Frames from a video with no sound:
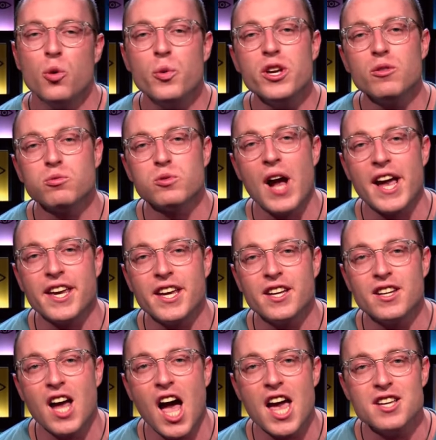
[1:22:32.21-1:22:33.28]
we
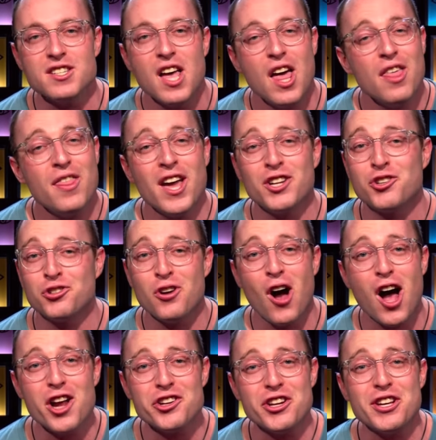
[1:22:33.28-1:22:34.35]
recognize that
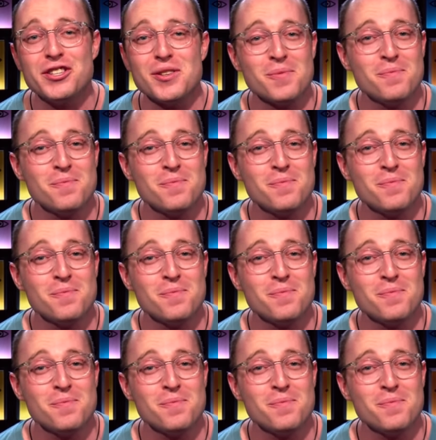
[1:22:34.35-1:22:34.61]
Josh is